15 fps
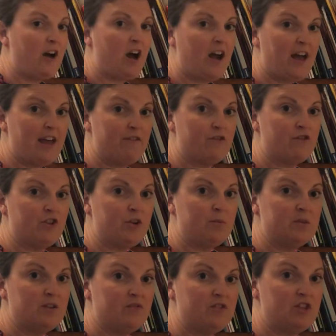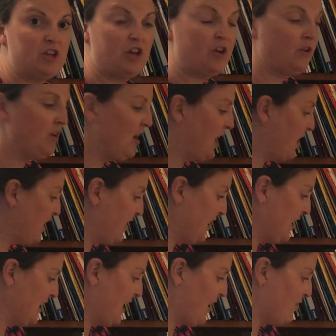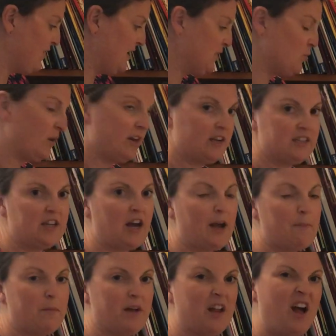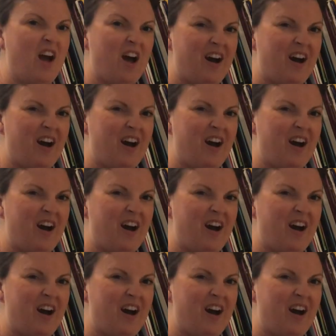5 groups of 2. And I can count these one at a time, but